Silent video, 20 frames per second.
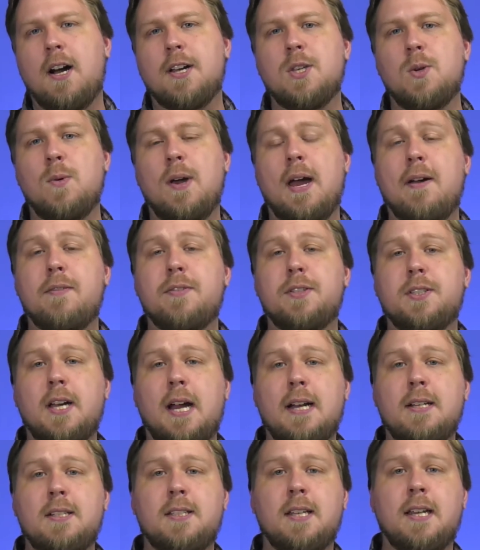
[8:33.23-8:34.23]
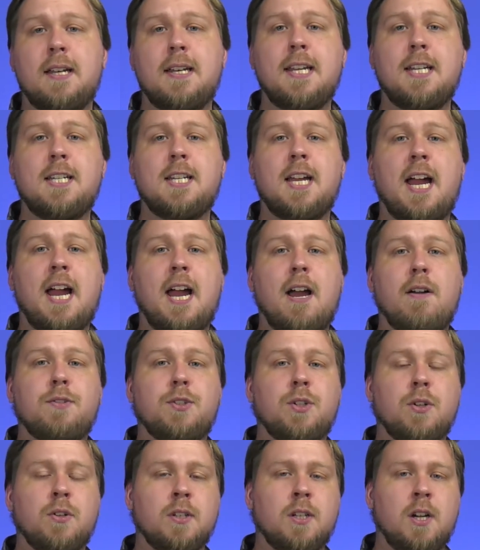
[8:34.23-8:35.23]
you have sites that need to have
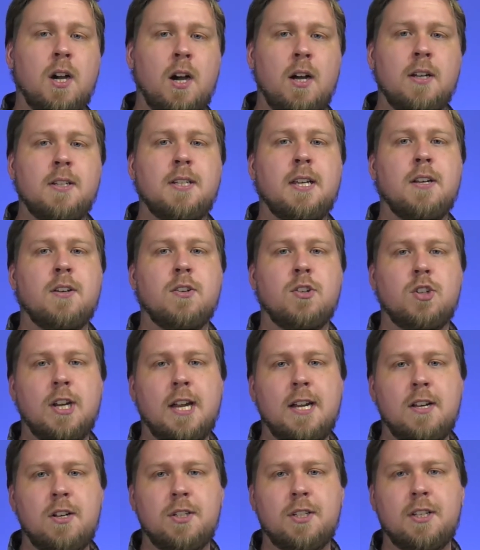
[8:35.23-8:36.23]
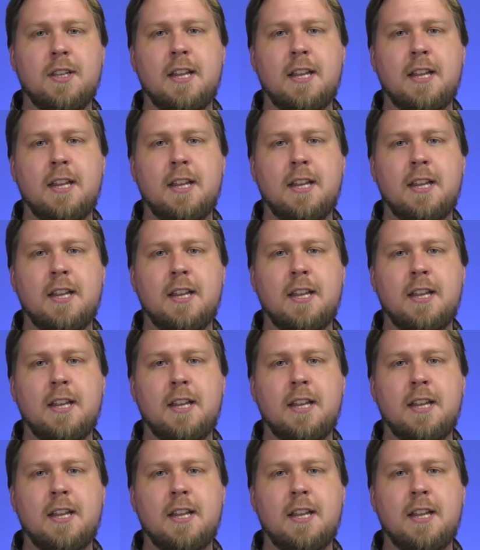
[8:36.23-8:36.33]
certain content and changes,